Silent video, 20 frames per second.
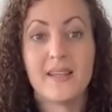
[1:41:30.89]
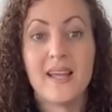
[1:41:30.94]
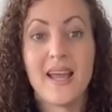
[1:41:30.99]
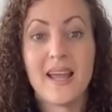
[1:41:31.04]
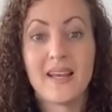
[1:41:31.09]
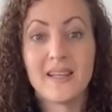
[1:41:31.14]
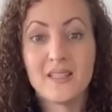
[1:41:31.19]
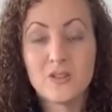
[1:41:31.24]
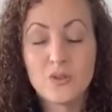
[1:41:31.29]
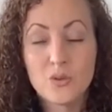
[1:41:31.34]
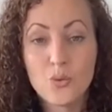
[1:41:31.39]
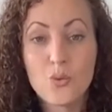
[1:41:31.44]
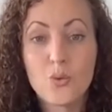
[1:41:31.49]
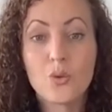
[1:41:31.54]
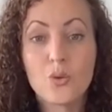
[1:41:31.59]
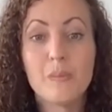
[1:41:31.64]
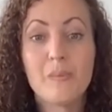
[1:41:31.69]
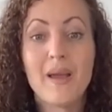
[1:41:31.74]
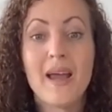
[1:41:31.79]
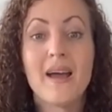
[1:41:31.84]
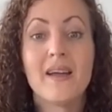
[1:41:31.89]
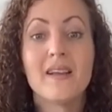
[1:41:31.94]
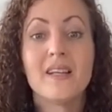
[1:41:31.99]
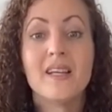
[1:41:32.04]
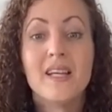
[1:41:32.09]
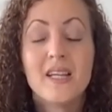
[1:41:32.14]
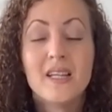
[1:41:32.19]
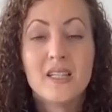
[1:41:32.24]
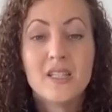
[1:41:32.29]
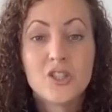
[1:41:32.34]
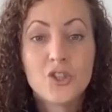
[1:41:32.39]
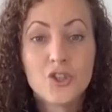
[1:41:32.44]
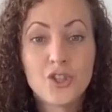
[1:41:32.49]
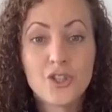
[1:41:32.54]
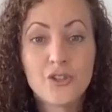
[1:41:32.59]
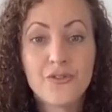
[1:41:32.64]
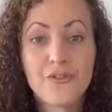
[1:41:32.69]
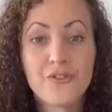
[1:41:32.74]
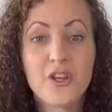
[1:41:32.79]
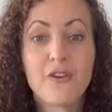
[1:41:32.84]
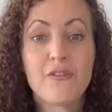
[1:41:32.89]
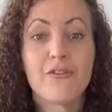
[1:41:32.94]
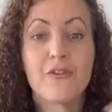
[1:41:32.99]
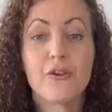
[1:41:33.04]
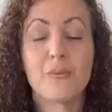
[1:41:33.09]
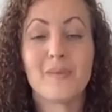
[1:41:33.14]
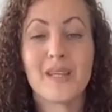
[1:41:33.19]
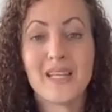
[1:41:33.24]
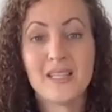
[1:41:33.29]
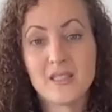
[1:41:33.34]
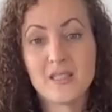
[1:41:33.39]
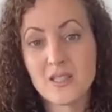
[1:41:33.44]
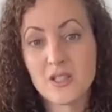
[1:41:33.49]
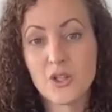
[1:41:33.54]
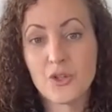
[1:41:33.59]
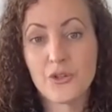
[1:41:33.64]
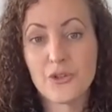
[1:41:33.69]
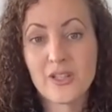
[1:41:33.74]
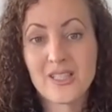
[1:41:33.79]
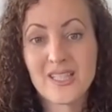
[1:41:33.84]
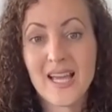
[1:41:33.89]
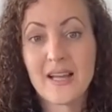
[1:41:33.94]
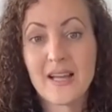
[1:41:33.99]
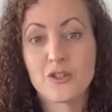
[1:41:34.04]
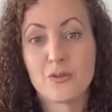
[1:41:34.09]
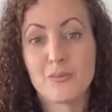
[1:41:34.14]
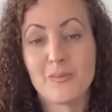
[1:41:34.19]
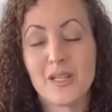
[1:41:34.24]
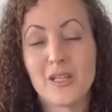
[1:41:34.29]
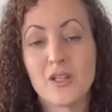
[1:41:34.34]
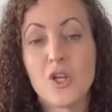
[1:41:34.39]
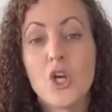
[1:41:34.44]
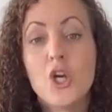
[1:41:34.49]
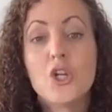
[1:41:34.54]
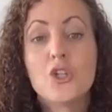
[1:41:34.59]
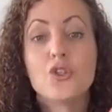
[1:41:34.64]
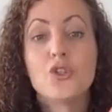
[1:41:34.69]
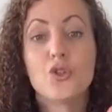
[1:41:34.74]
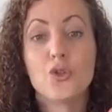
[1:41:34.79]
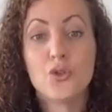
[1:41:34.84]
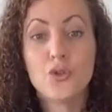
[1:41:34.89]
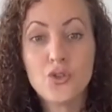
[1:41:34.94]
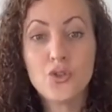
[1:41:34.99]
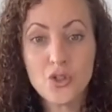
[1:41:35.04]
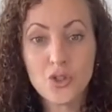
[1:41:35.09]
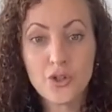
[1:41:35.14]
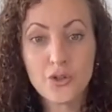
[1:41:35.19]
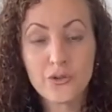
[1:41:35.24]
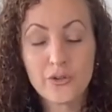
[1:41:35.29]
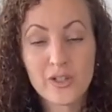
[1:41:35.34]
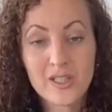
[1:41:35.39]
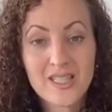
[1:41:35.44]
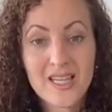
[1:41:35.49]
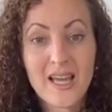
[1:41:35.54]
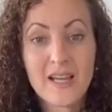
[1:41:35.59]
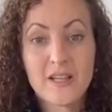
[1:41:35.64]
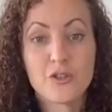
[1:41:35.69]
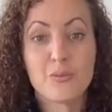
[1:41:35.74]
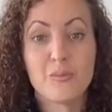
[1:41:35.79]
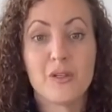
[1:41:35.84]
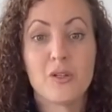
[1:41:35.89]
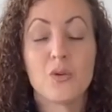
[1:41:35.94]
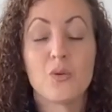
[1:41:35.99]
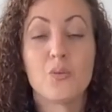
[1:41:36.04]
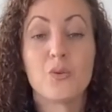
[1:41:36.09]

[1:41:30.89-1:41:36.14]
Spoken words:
and it's all about shifting from insecure attachment to secure attachment,